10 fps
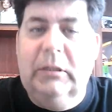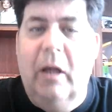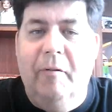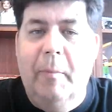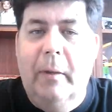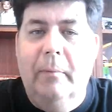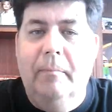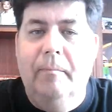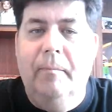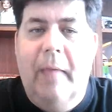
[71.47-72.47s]
government
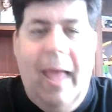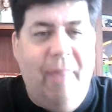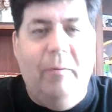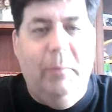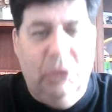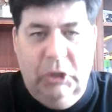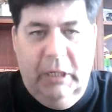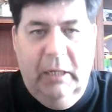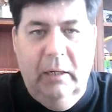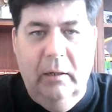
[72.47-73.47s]
have a
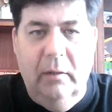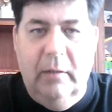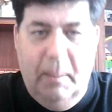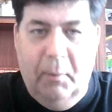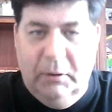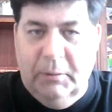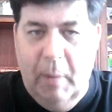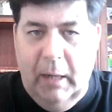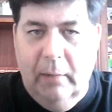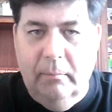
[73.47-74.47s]
machine that prints
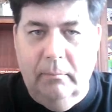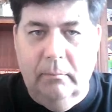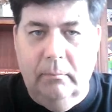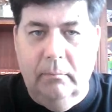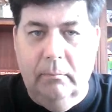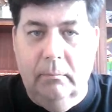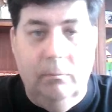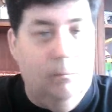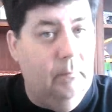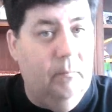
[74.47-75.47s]
money?
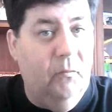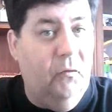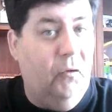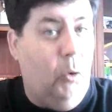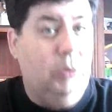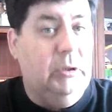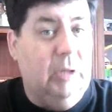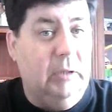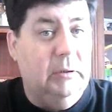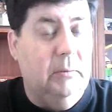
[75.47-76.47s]
Of course it
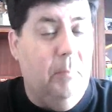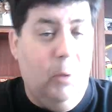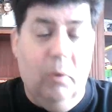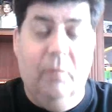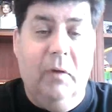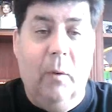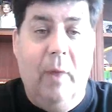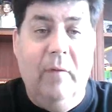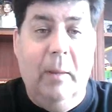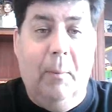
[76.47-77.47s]
does. Bureau of
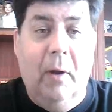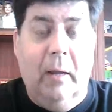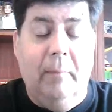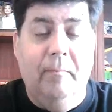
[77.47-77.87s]
Engraving and Printing.